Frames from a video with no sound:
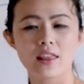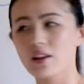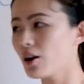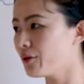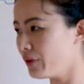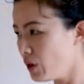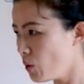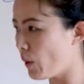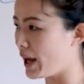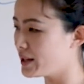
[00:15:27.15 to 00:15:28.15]
there are a few
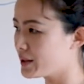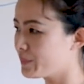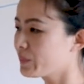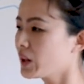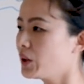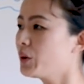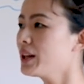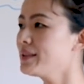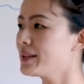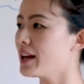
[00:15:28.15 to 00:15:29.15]
ways. You
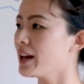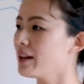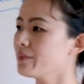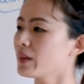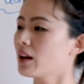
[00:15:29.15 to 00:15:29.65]
can say